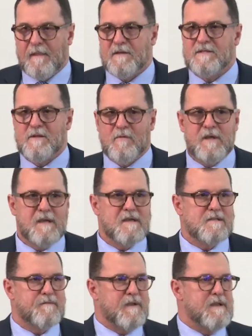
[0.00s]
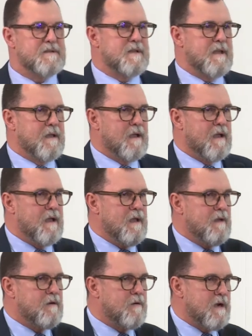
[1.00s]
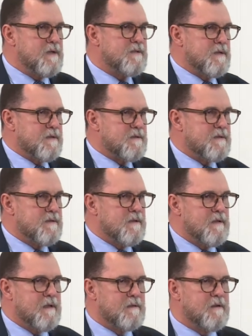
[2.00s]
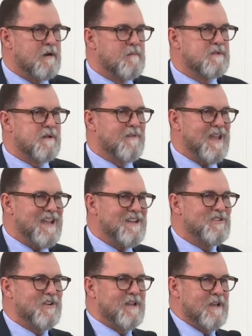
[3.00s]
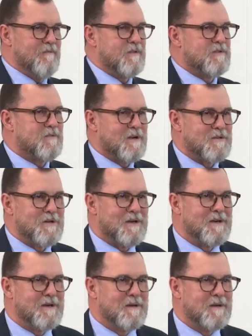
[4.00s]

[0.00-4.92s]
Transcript: Estonia is facing a crisis in terms of aging infrastructure.